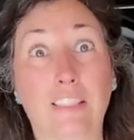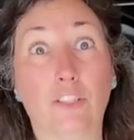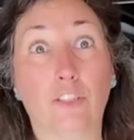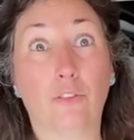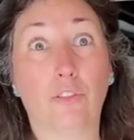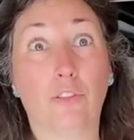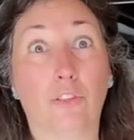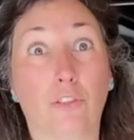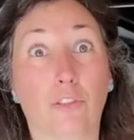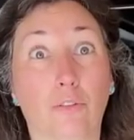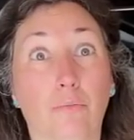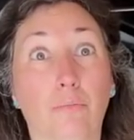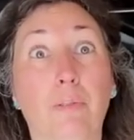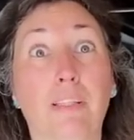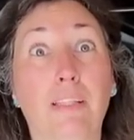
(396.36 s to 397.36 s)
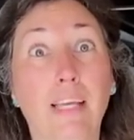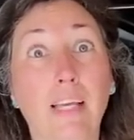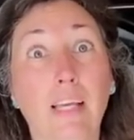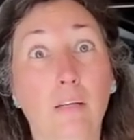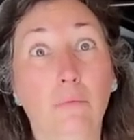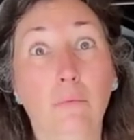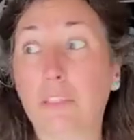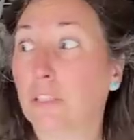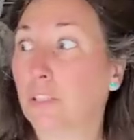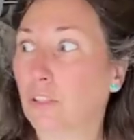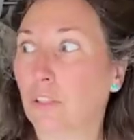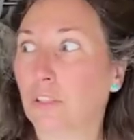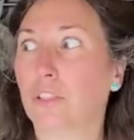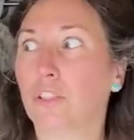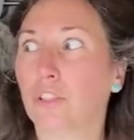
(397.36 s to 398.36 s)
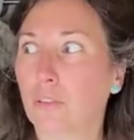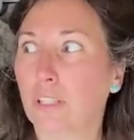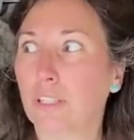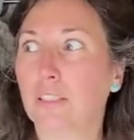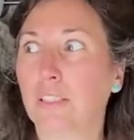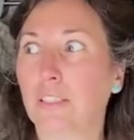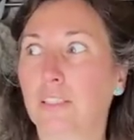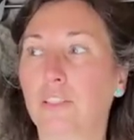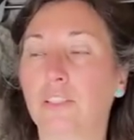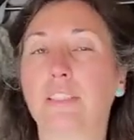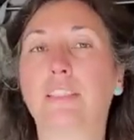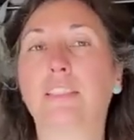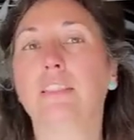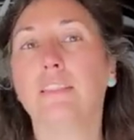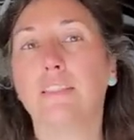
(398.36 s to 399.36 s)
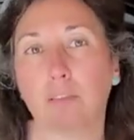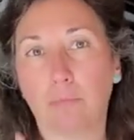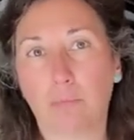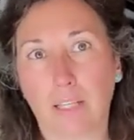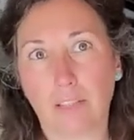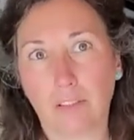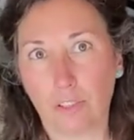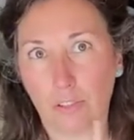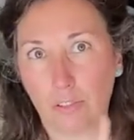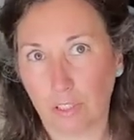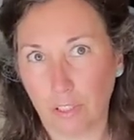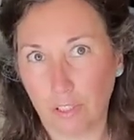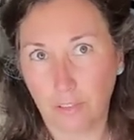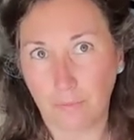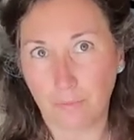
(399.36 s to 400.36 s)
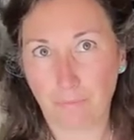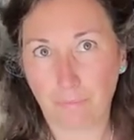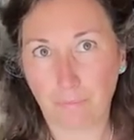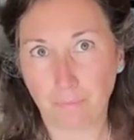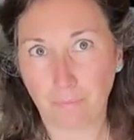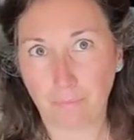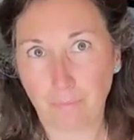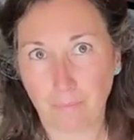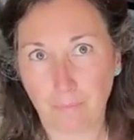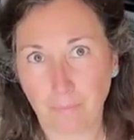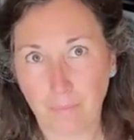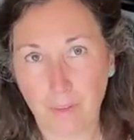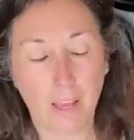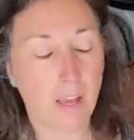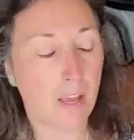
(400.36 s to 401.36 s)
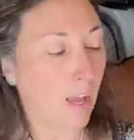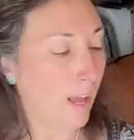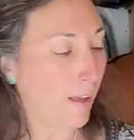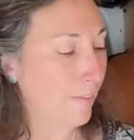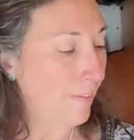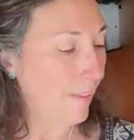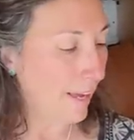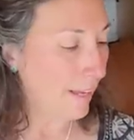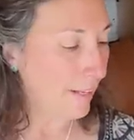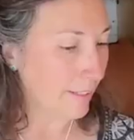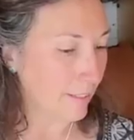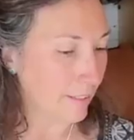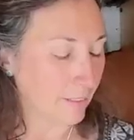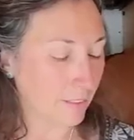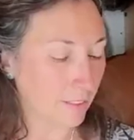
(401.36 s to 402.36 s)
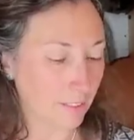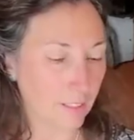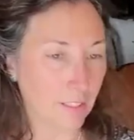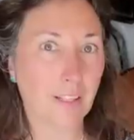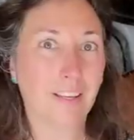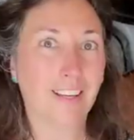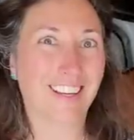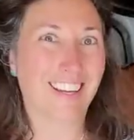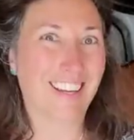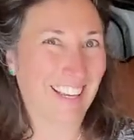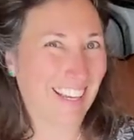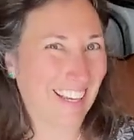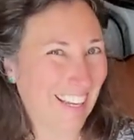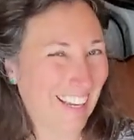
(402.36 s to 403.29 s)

things you can do, but then once it's all constructed, there's still something else you can do. And that is... I'm waiting.